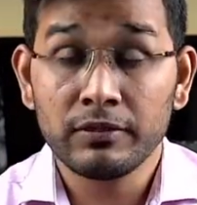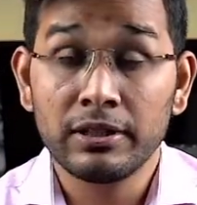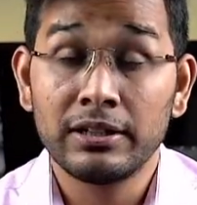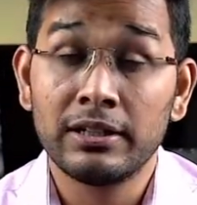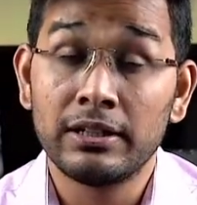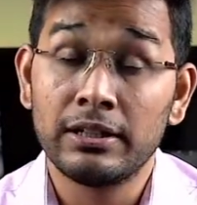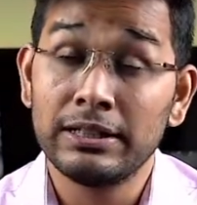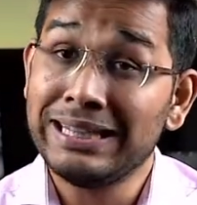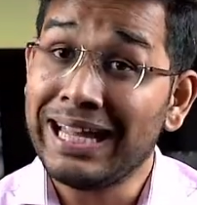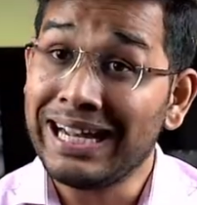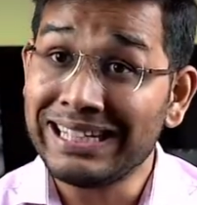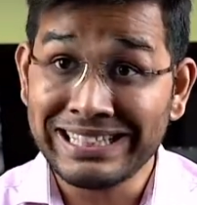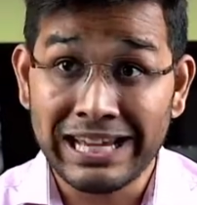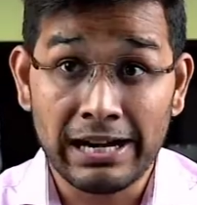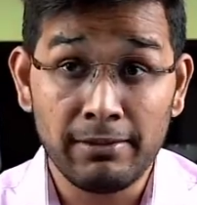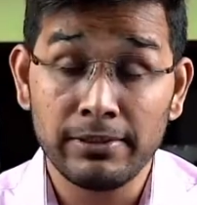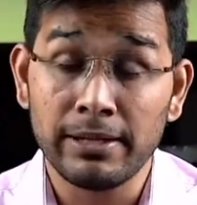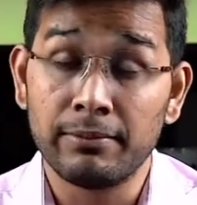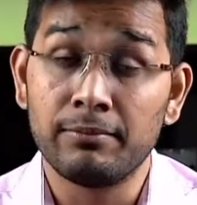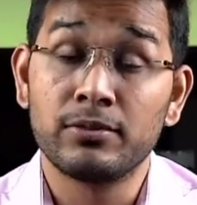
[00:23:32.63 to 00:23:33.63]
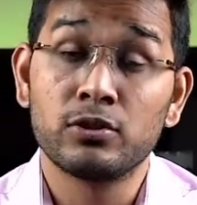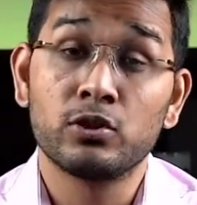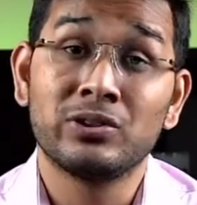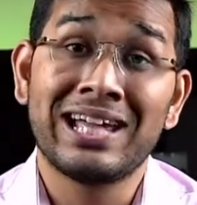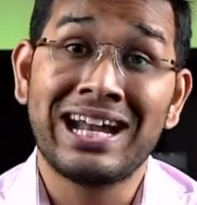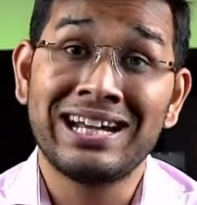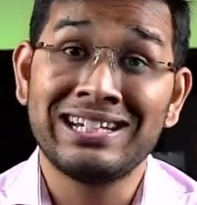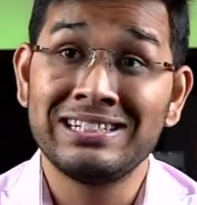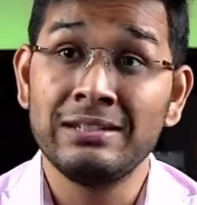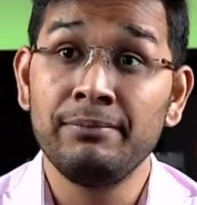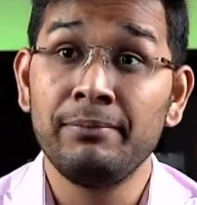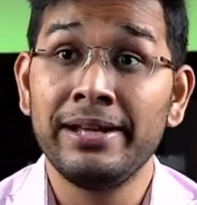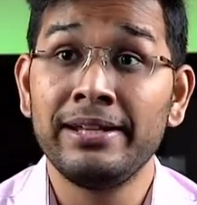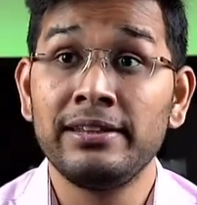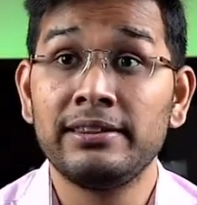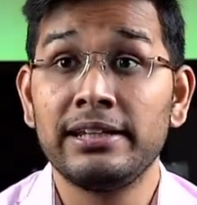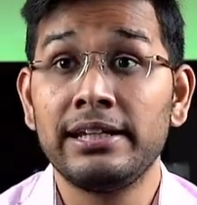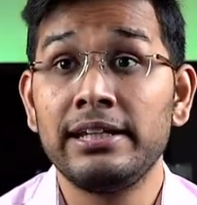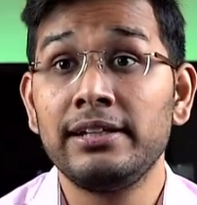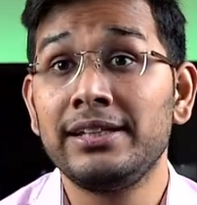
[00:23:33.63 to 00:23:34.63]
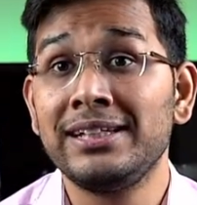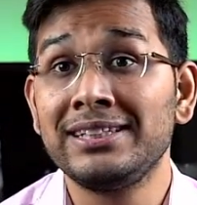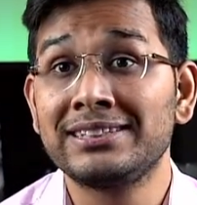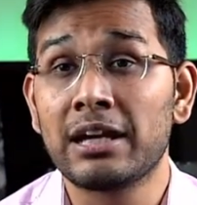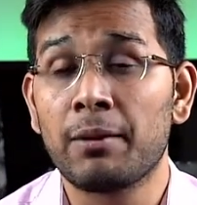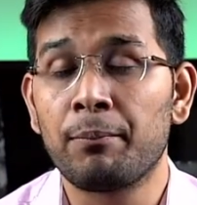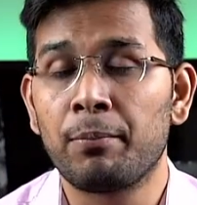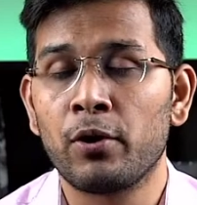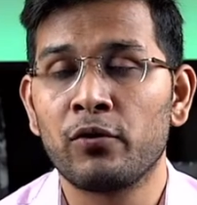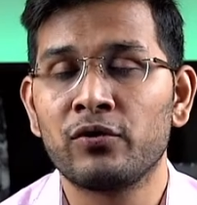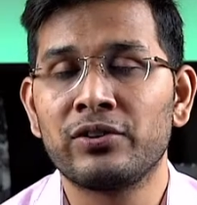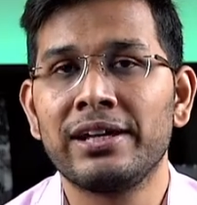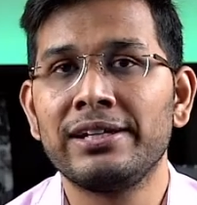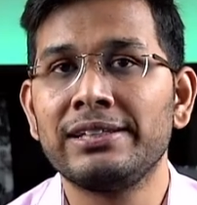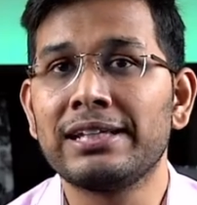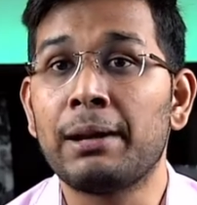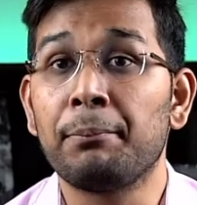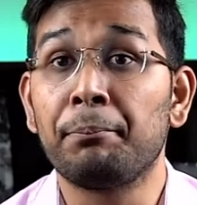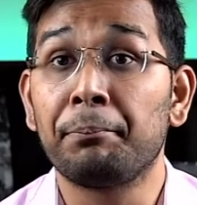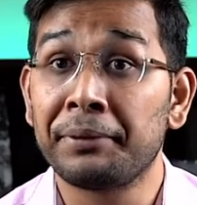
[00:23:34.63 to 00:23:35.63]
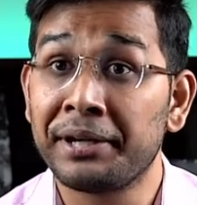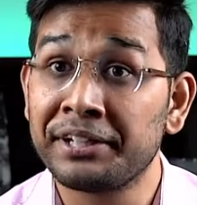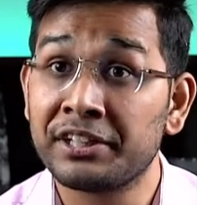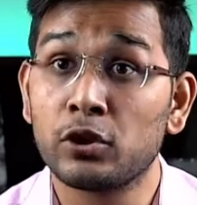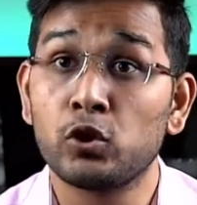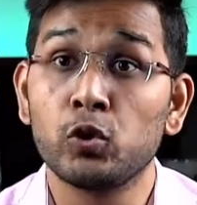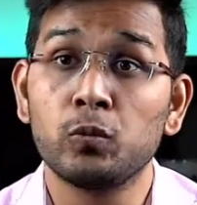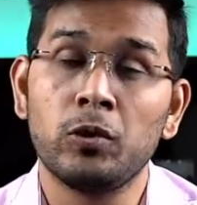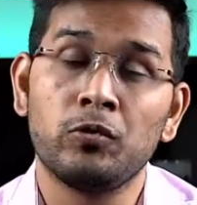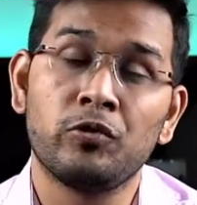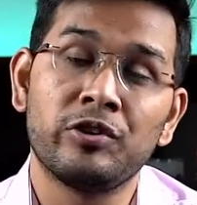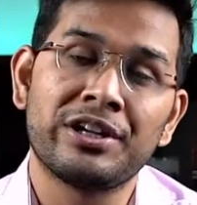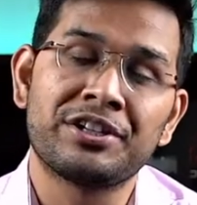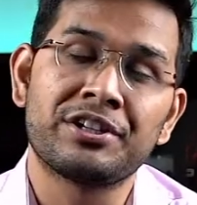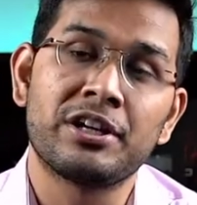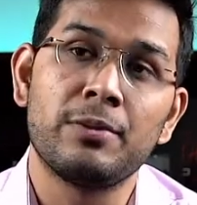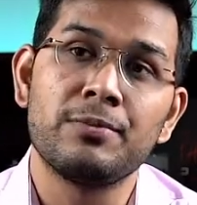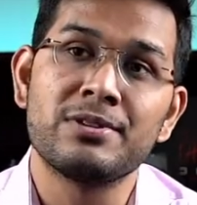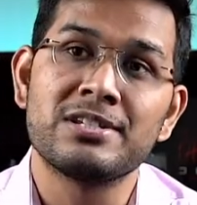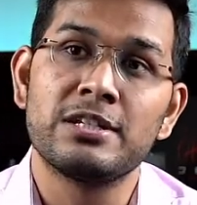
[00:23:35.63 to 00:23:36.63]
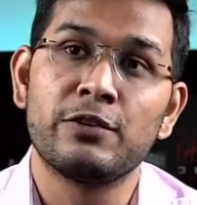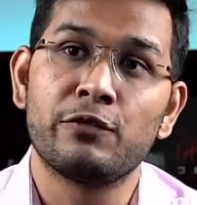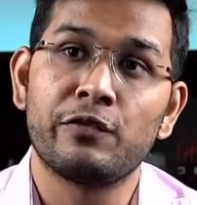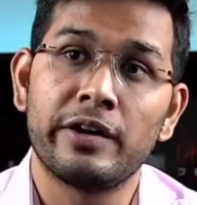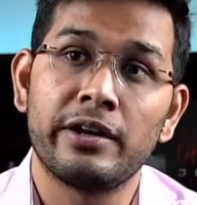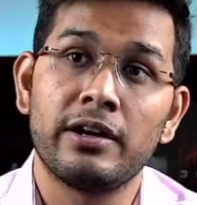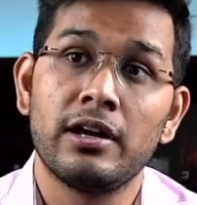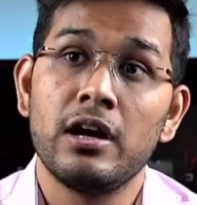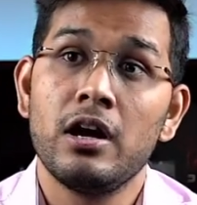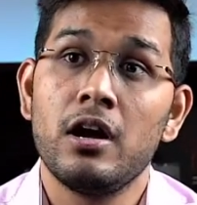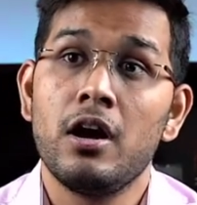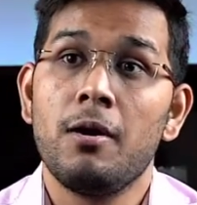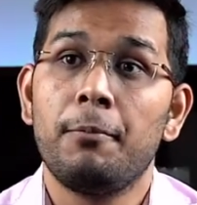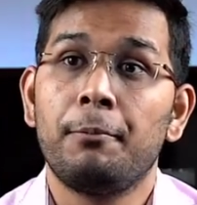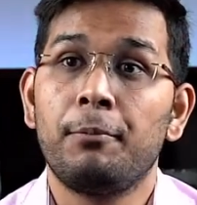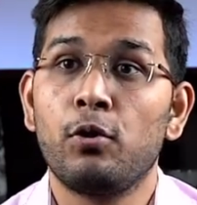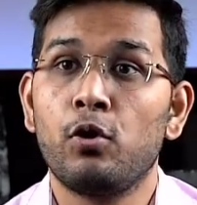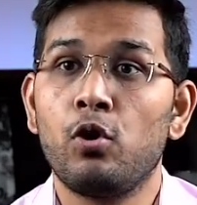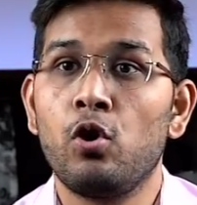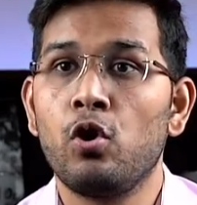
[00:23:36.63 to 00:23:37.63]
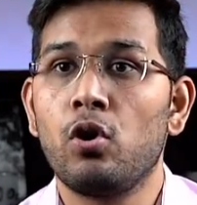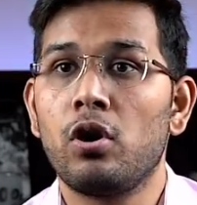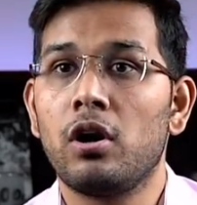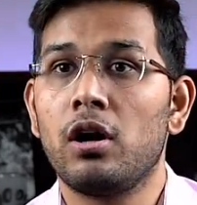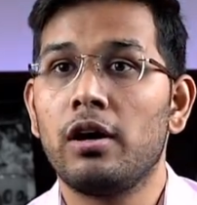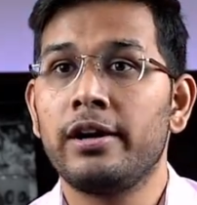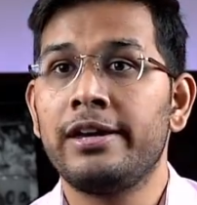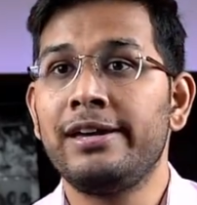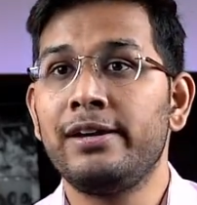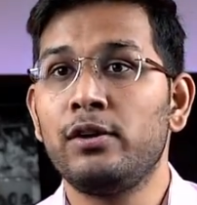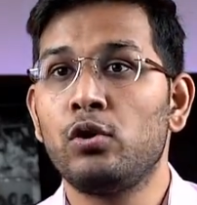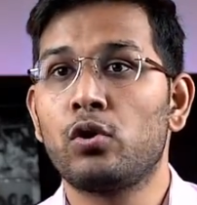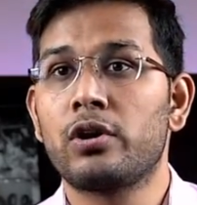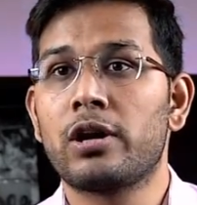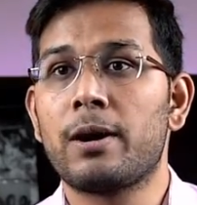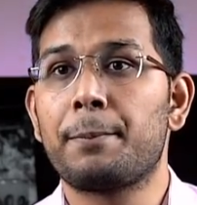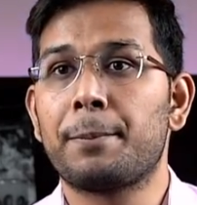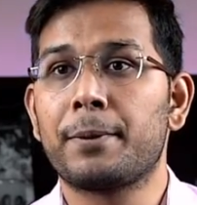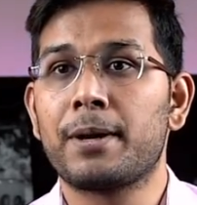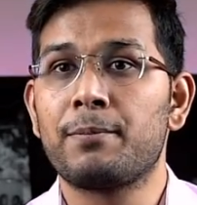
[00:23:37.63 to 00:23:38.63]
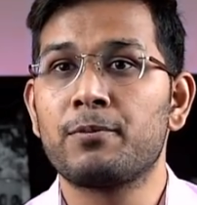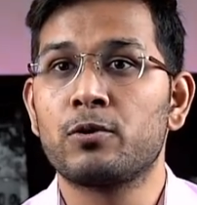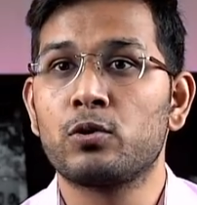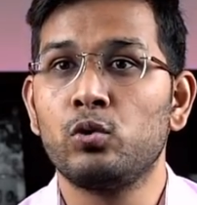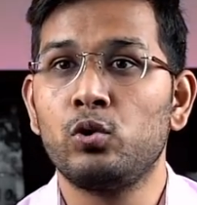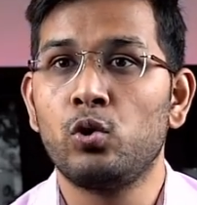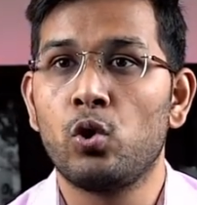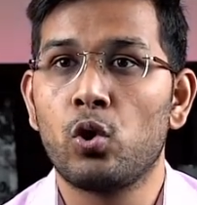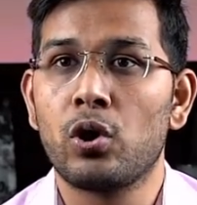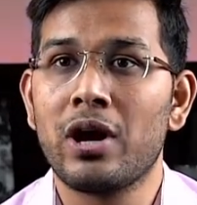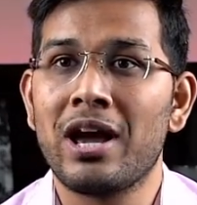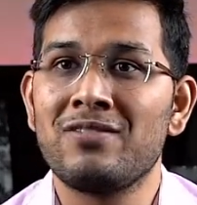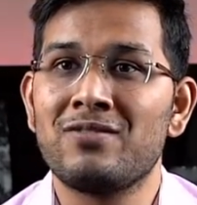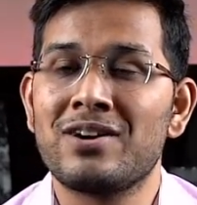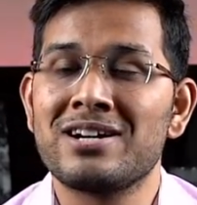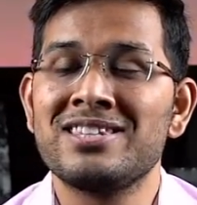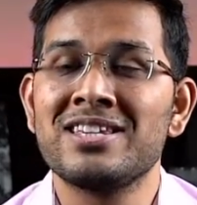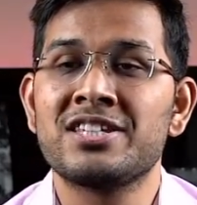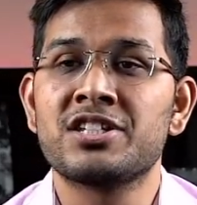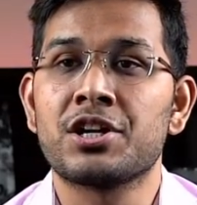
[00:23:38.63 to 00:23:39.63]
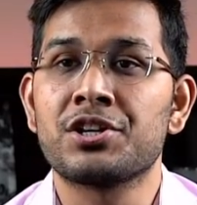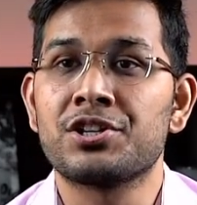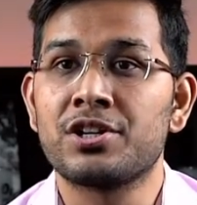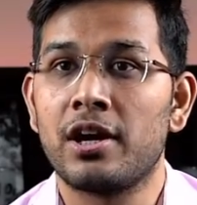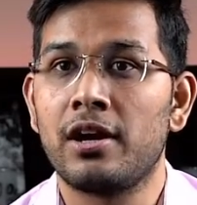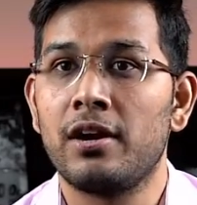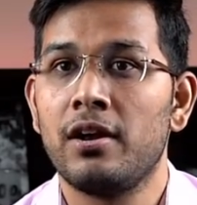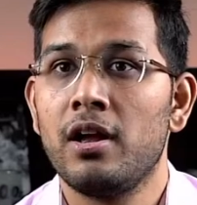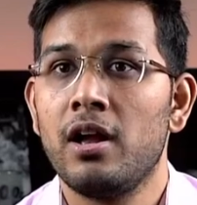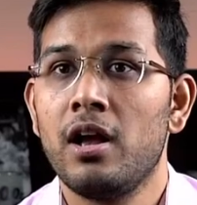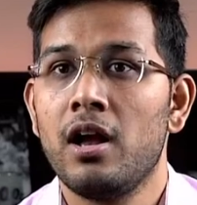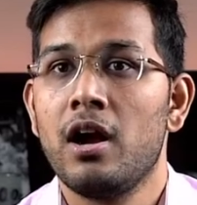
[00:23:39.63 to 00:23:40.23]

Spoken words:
that's helped them. So that's the main thing, these couple of things. And pressure to play for national team is different. Bro, Hero Cup kab shuru hoga and what is the structure?